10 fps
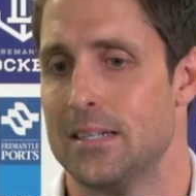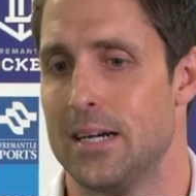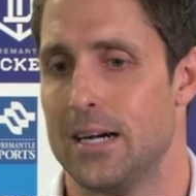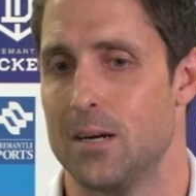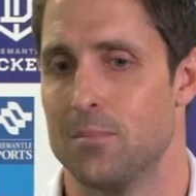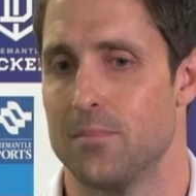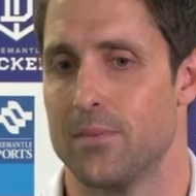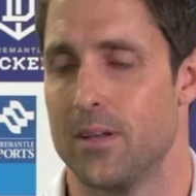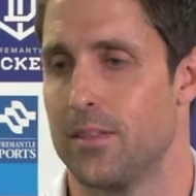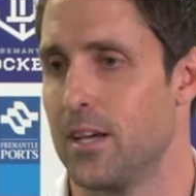
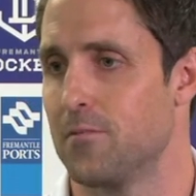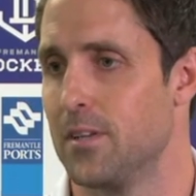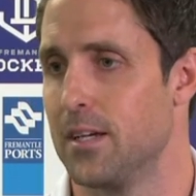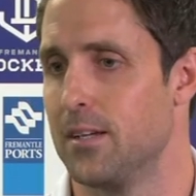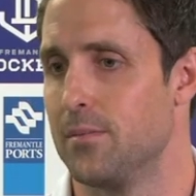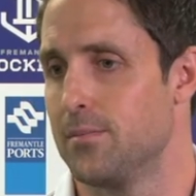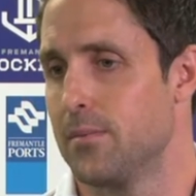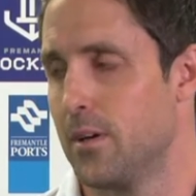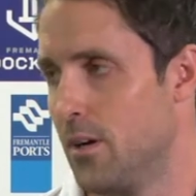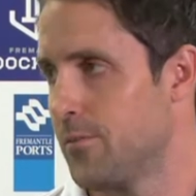yeah, thankfully,
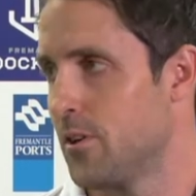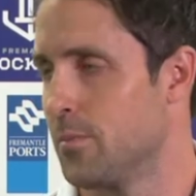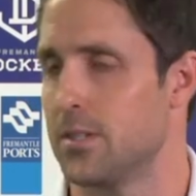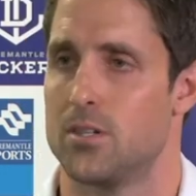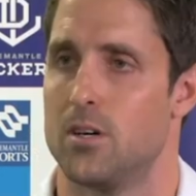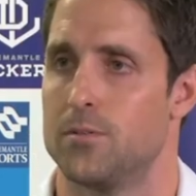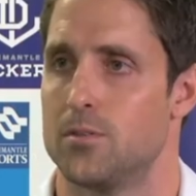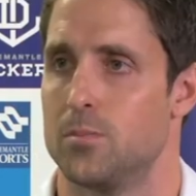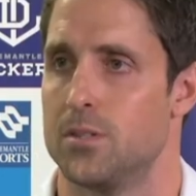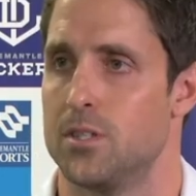you know, I've got myself
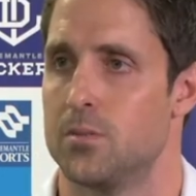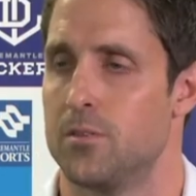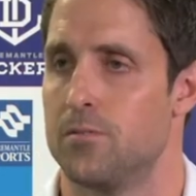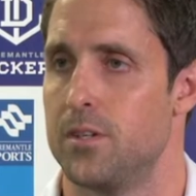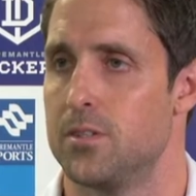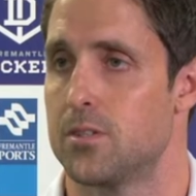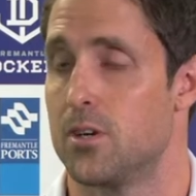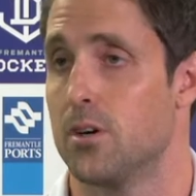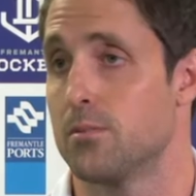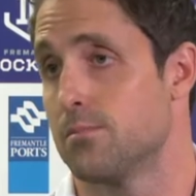to a position where I'm fit and
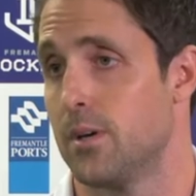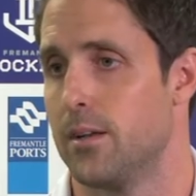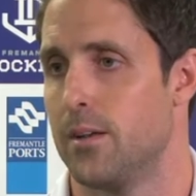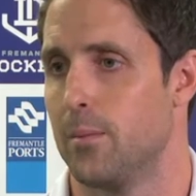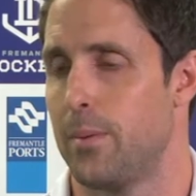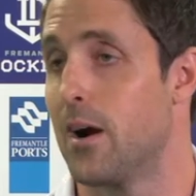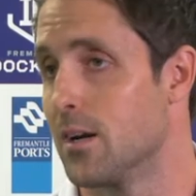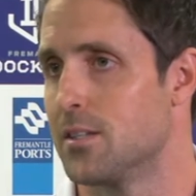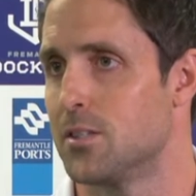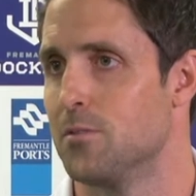strong and
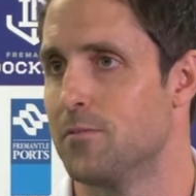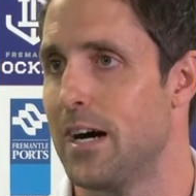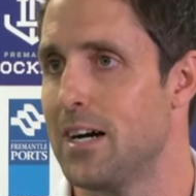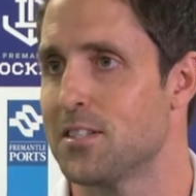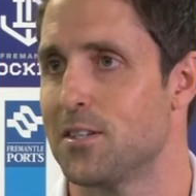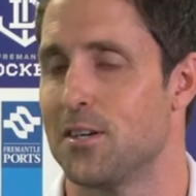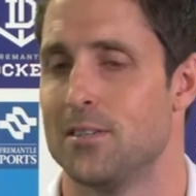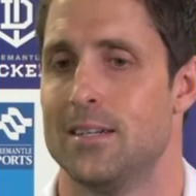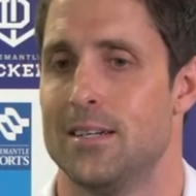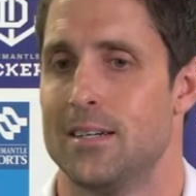apparently still fast,
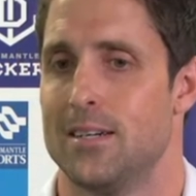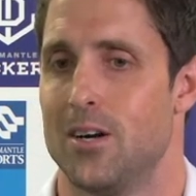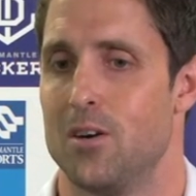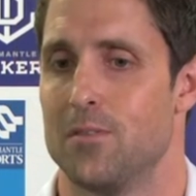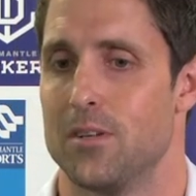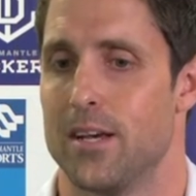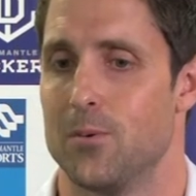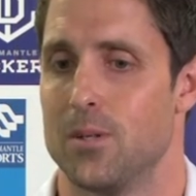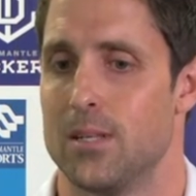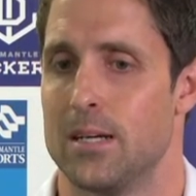so hopefully
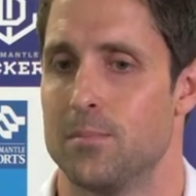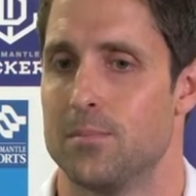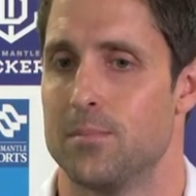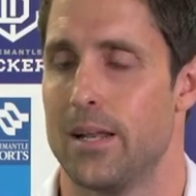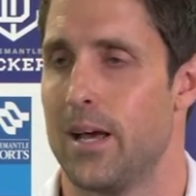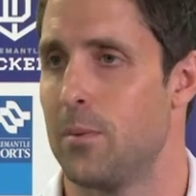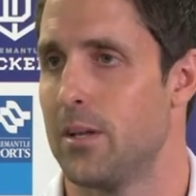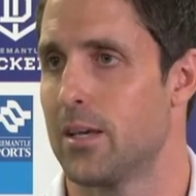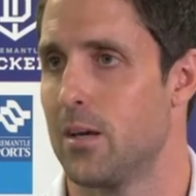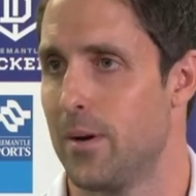that will allow me
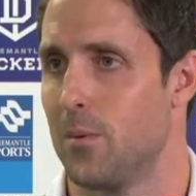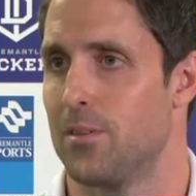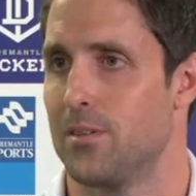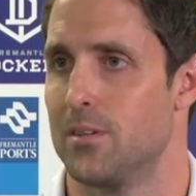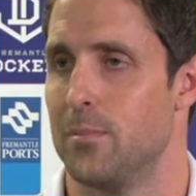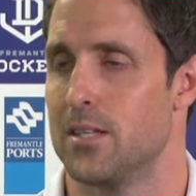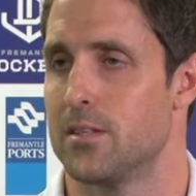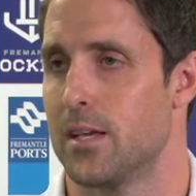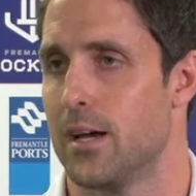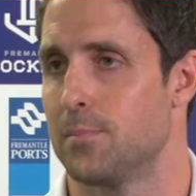to keep up with the demands
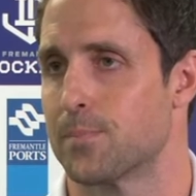of the game.